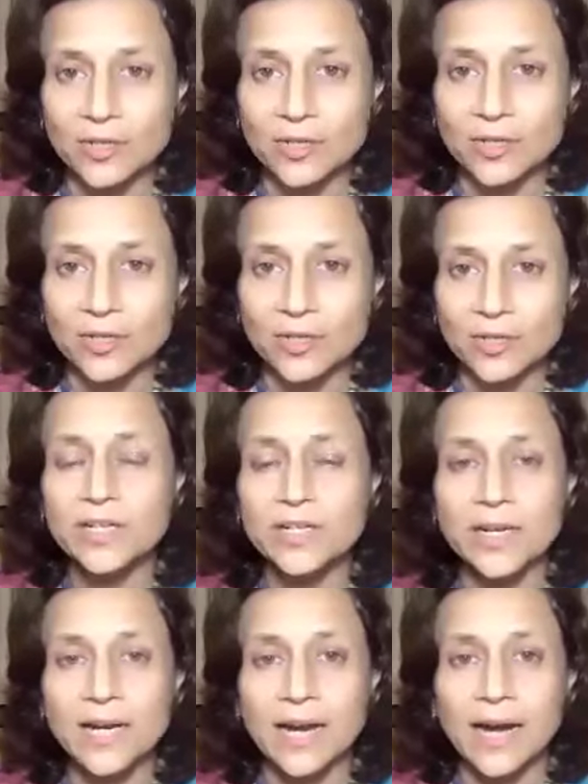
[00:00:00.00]
who were
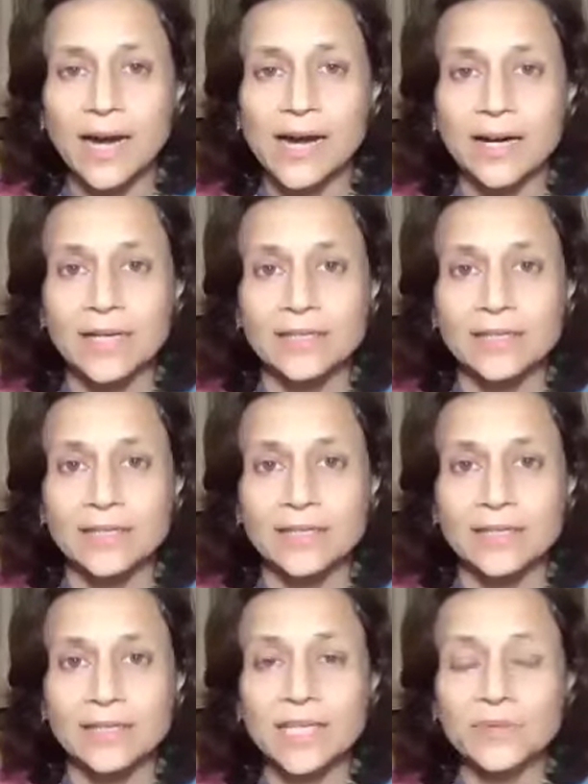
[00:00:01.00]

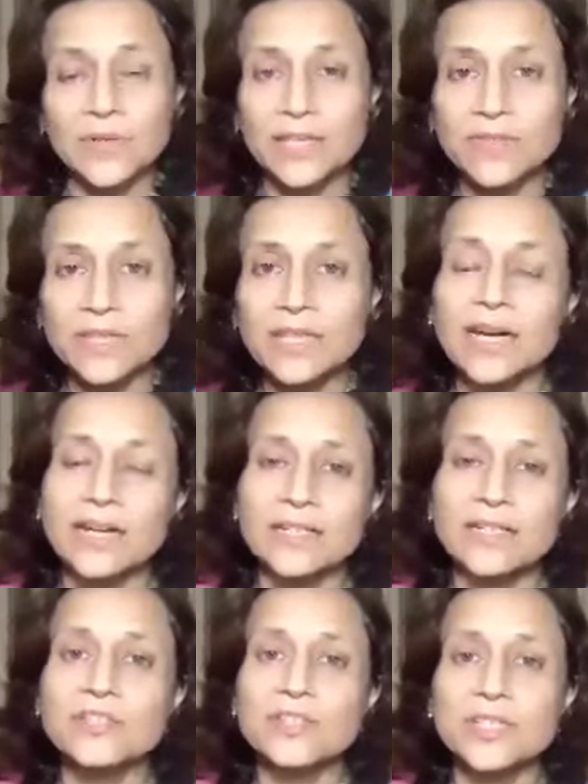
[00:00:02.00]
they were given the
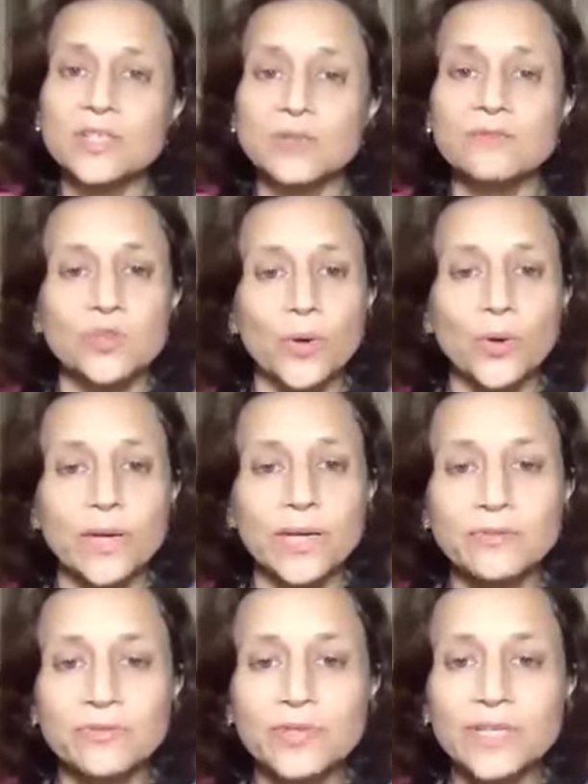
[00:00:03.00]
conditions of joy
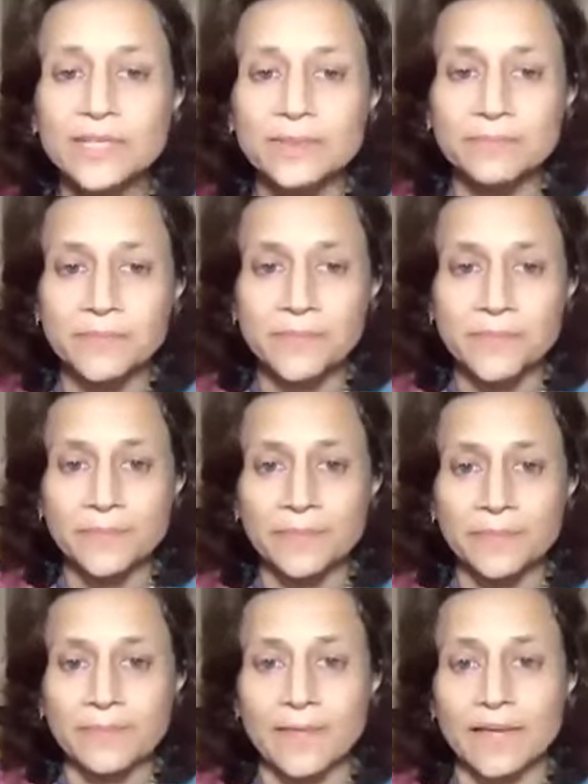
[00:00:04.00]
and freedom,
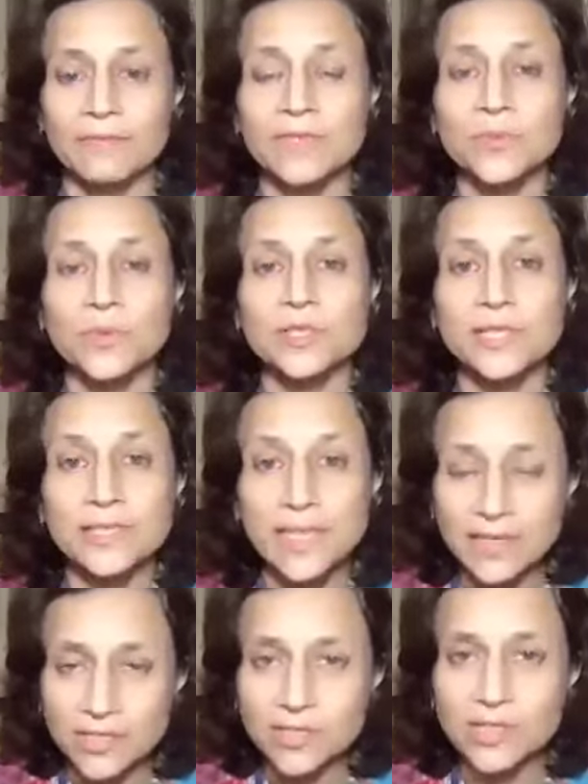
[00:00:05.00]
which was
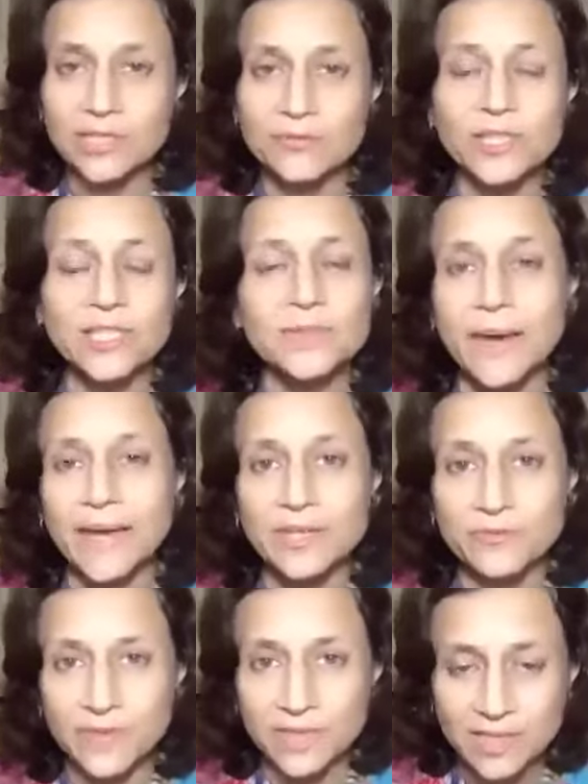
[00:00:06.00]
essential for this
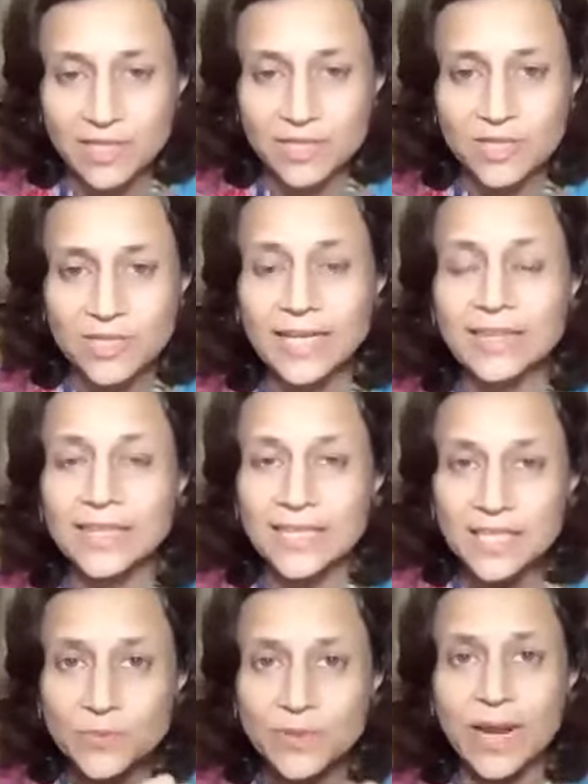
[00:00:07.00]
manifestation, and
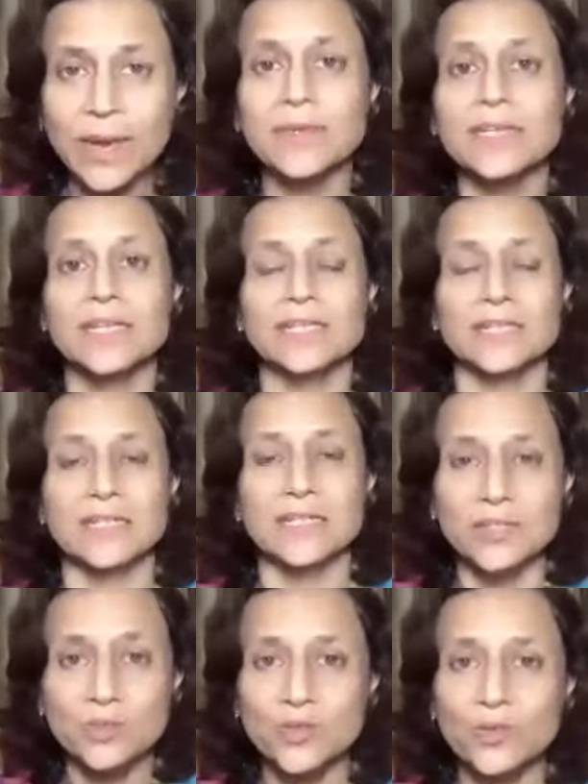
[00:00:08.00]
these were emanated
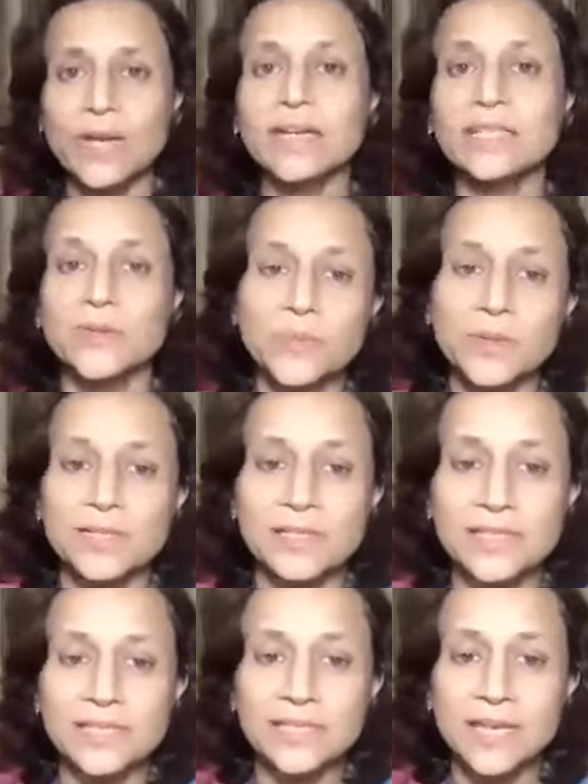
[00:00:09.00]
to create the
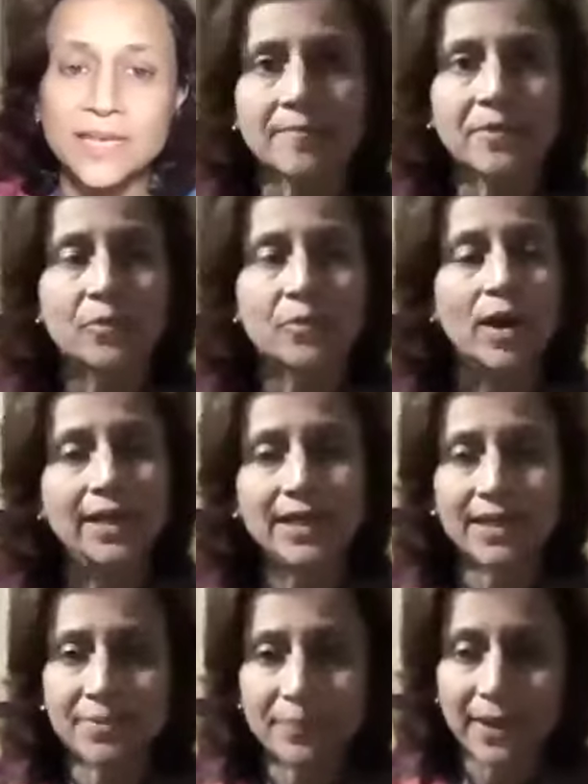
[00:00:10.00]
worlds. Work
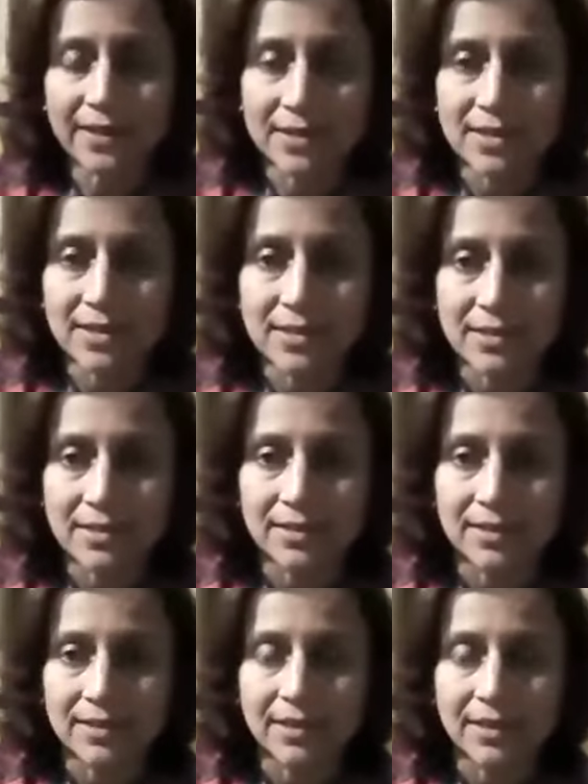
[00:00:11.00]
independent
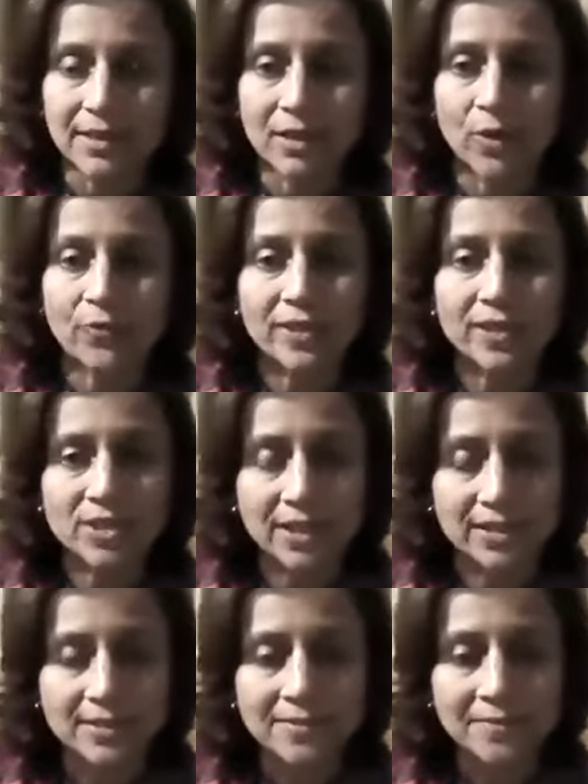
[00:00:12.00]
of each
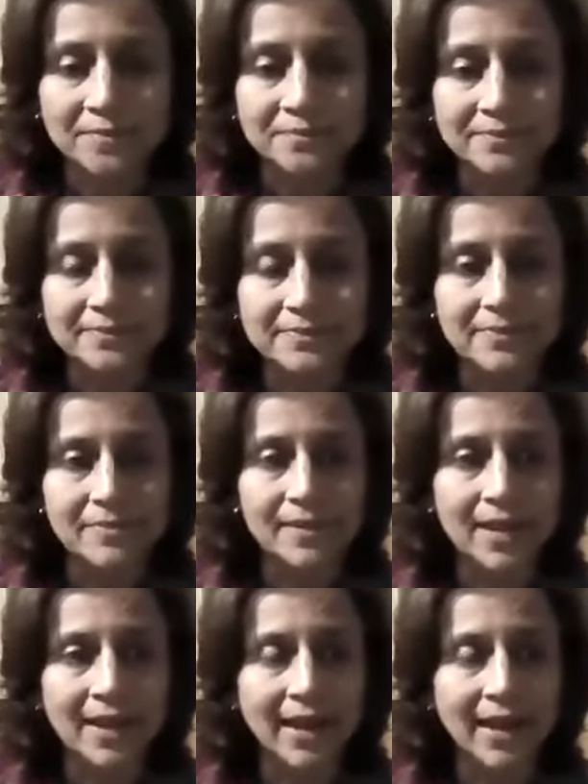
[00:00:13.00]
other
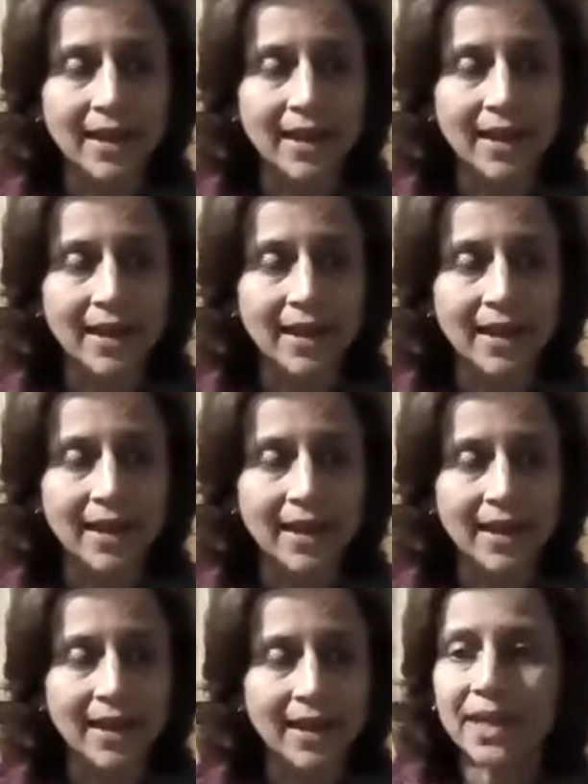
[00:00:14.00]
and
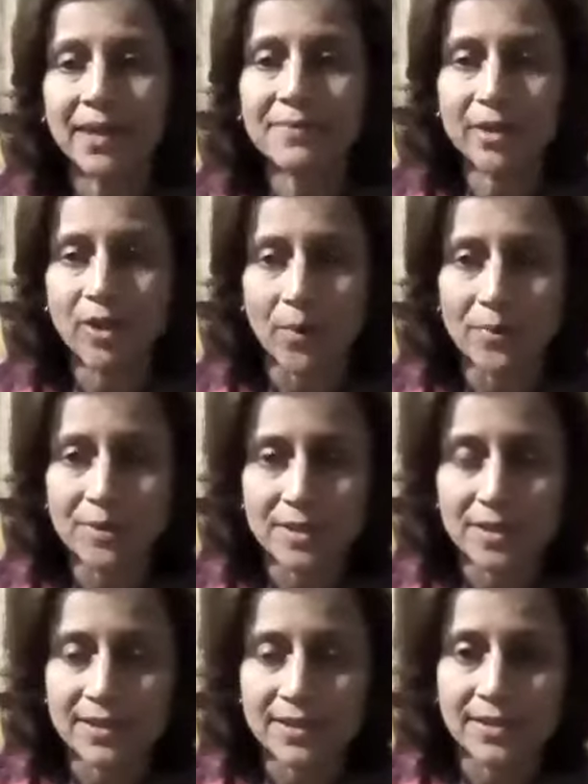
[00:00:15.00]
became their
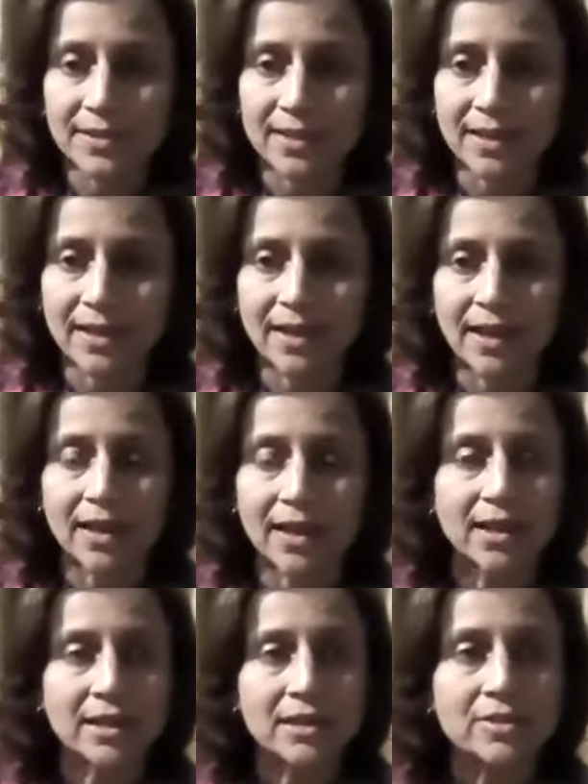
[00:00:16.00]
opposites.
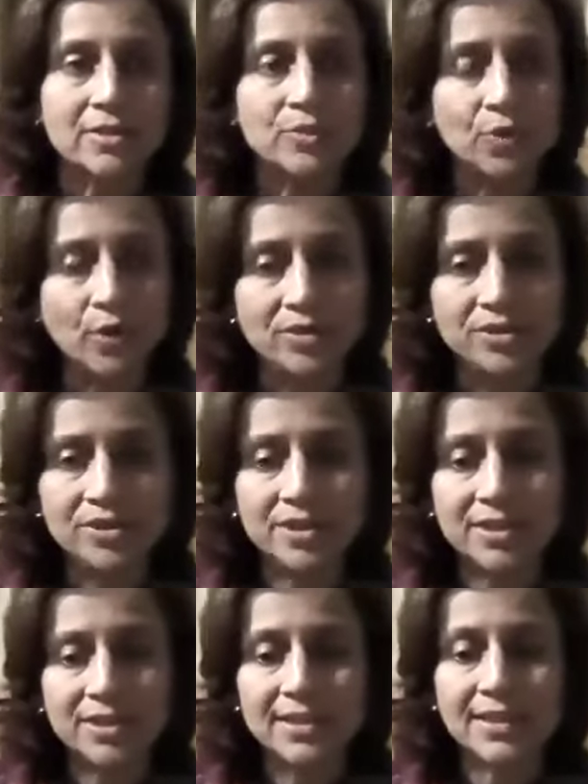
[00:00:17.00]
So
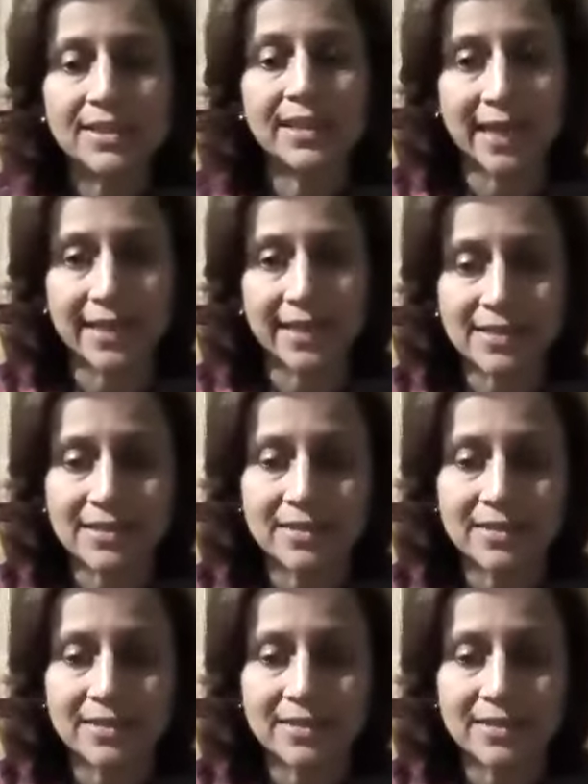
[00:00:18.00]
consciousness in light